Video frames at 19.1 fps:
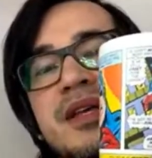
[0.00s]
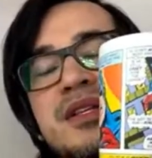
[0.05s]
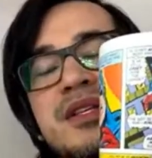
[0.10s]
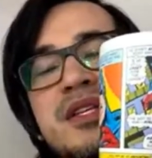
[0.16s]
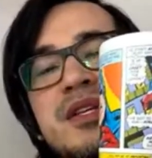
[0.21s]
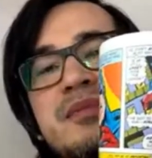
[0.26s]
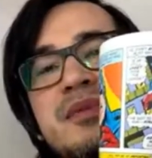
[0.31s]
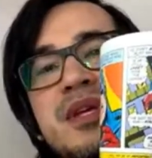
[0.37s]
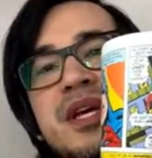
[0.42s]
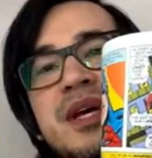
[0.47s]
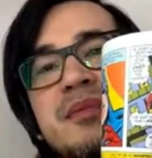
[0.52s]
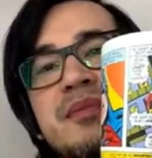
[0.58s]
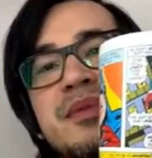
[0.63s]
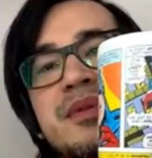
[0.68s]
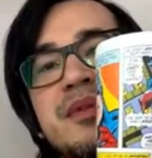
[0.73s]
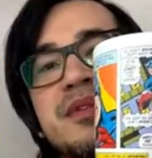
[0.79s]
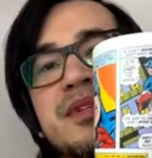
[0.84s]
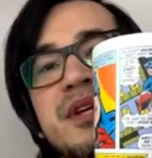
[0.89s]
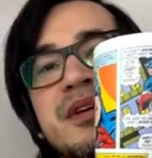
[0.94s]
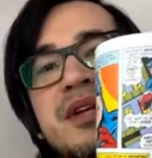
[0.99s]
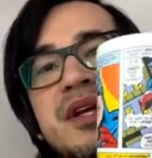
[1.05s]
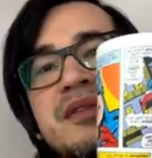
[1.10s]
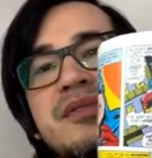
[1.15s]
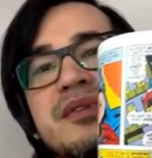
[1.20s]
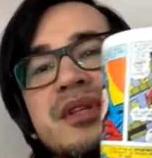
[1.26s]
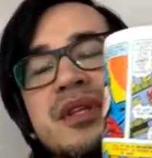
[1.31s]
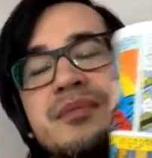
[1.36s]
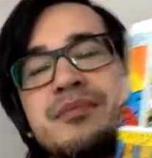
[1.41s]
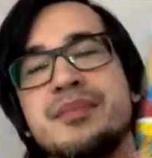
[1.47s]
teaming up
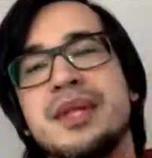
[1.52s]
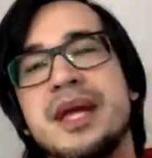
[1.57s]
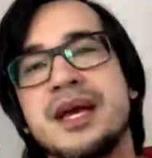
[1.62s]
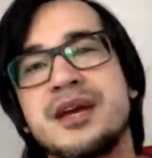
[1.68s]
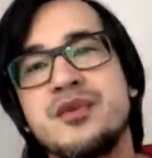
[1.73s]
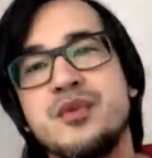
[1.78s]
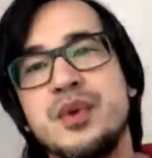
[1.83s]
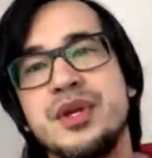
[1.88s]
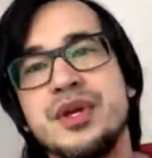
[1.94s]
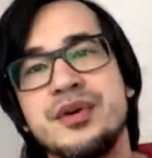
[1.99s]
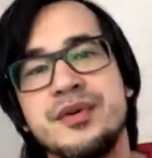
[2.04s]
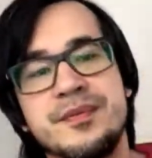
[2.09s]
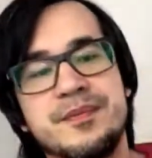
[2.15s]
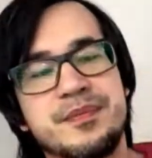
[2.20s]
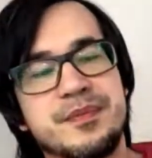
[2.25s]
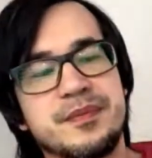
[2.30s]
Daredevil and Black Widow